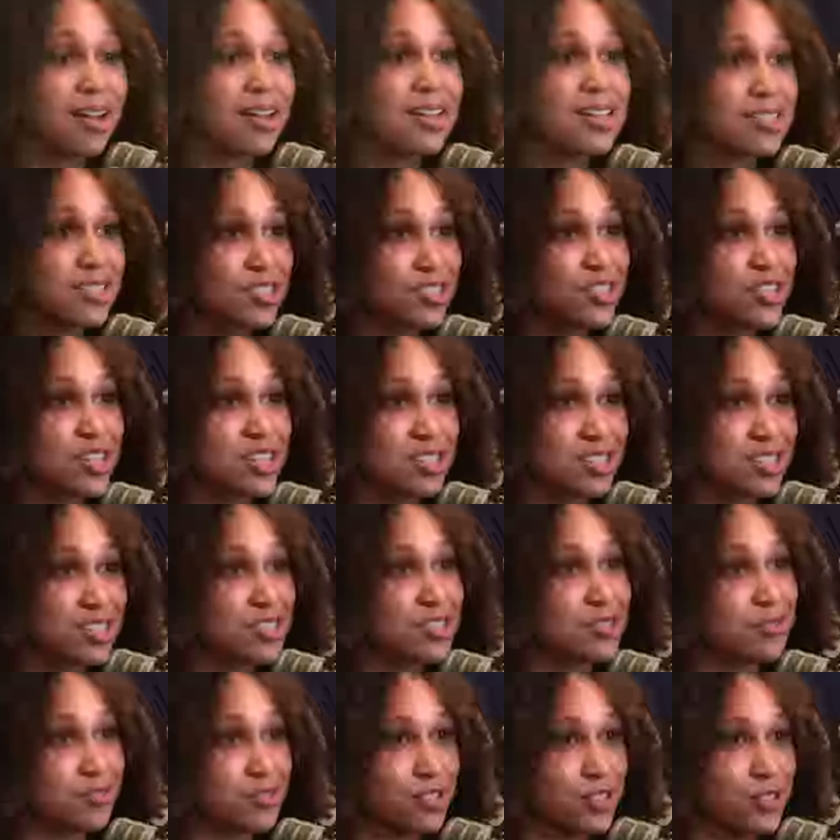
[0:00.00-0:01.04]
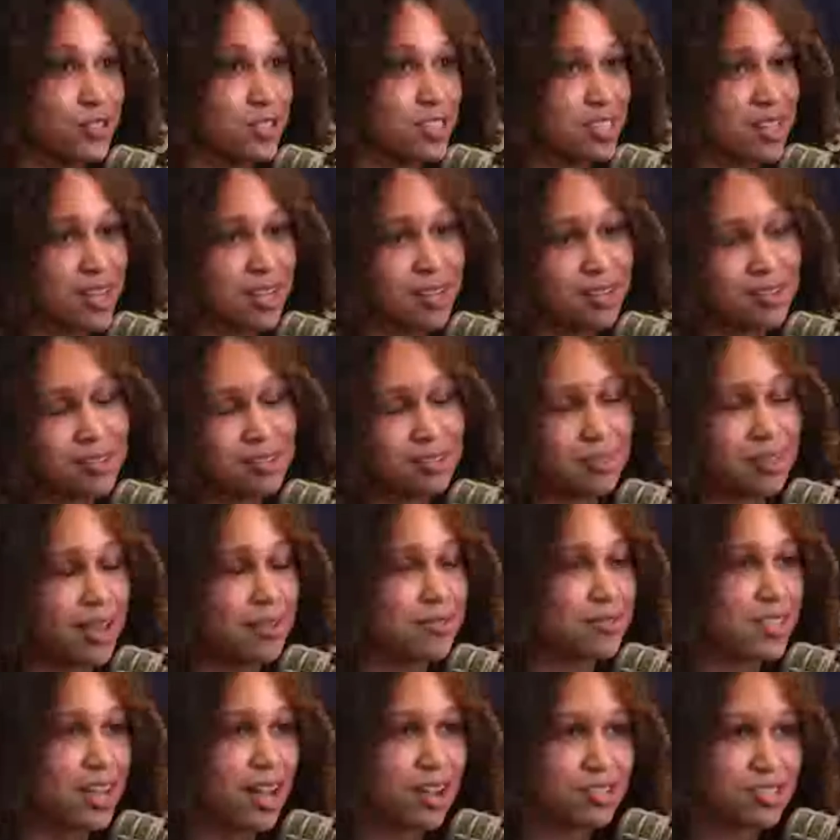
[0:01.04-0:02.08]
it's a transition for sure. It's like a
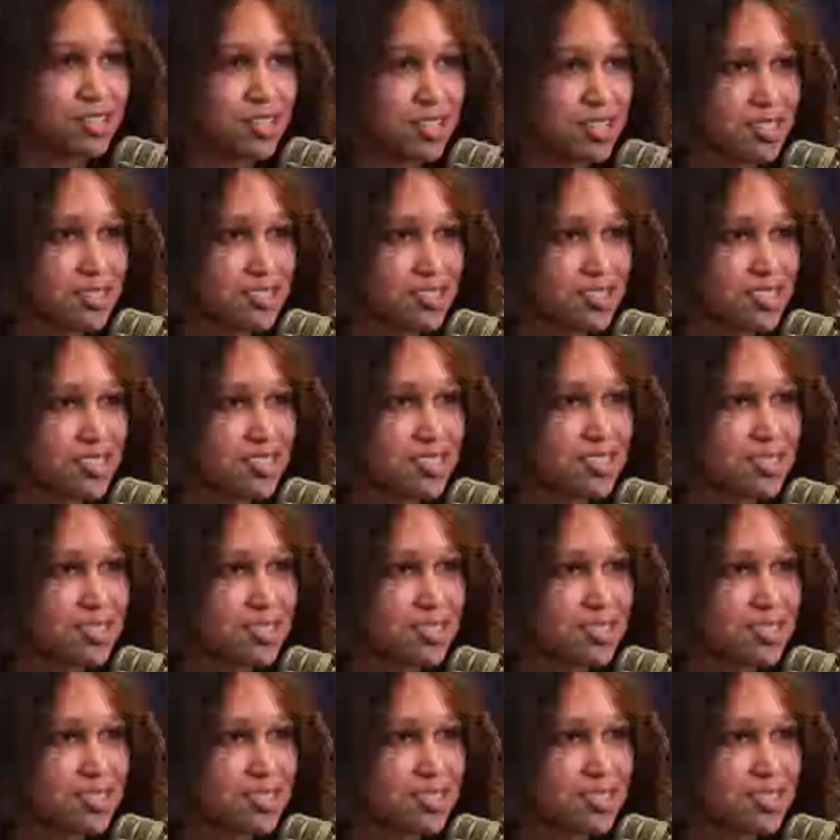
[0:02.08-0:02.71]
lifestyle change.